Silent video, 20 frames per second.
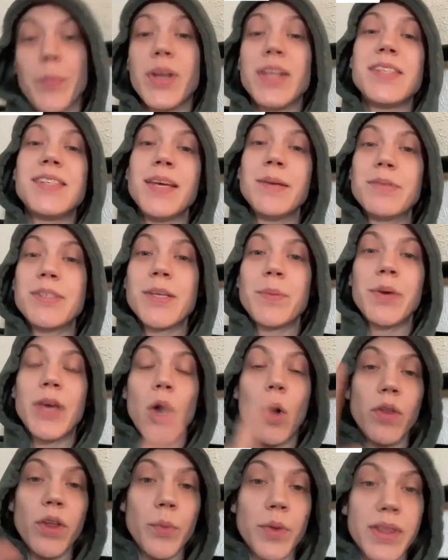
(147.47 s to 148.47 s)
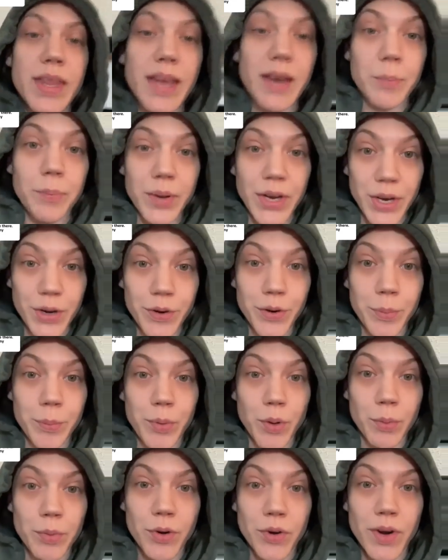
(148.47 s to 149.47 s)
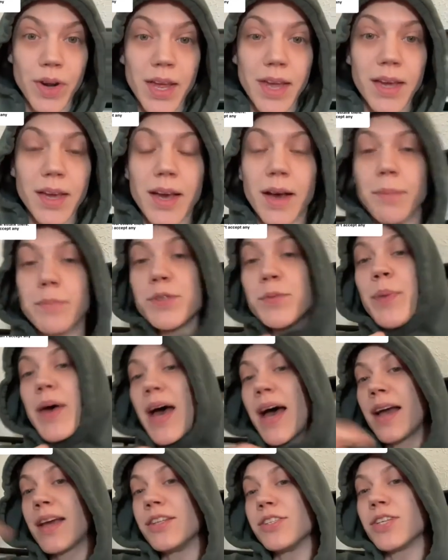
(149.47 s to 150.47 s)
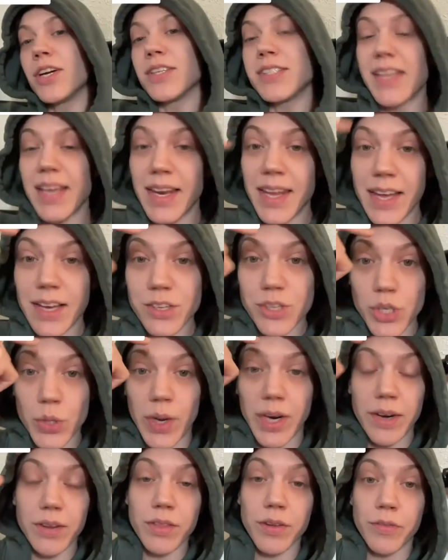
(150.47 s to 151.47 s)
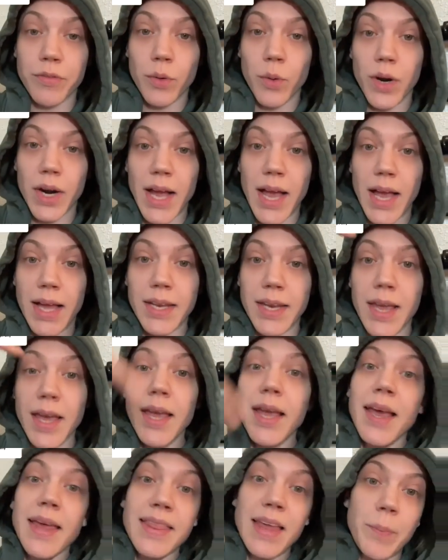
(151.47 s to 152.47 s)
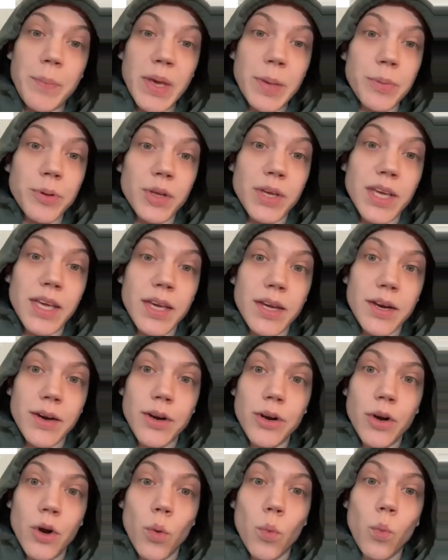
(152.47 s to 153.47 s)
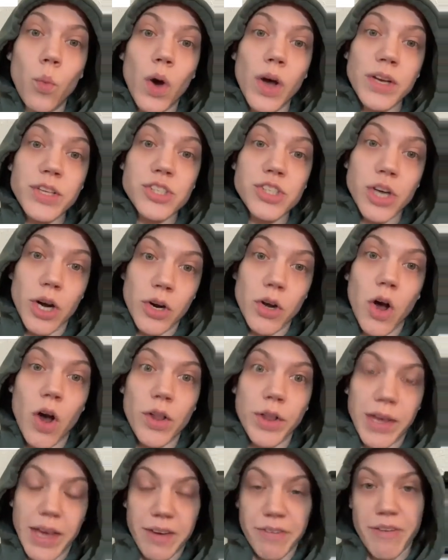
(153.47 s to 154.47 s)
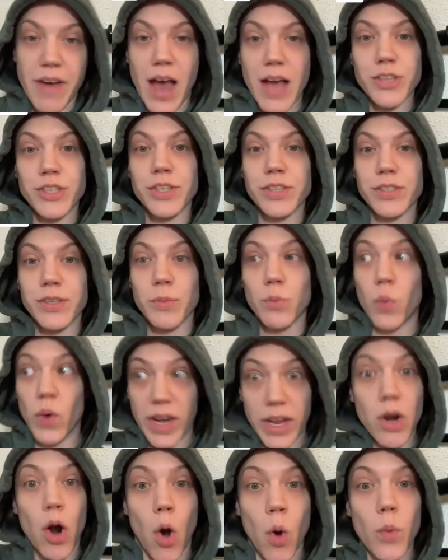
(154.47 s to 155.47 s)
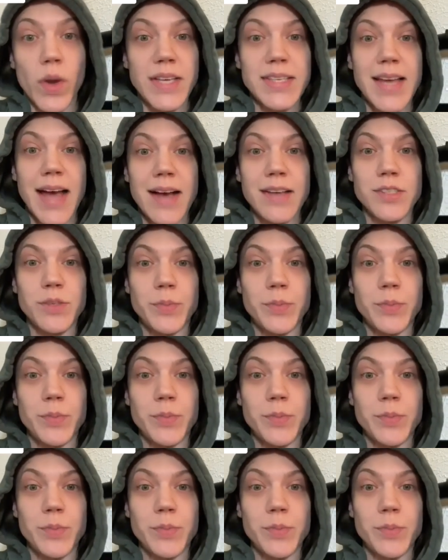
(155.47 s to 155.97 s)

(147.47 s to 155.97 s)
it seems to be only when that imperial boomerang comes back and starts hitting us square in the forehead that people here want to start calling it fascism, when it always has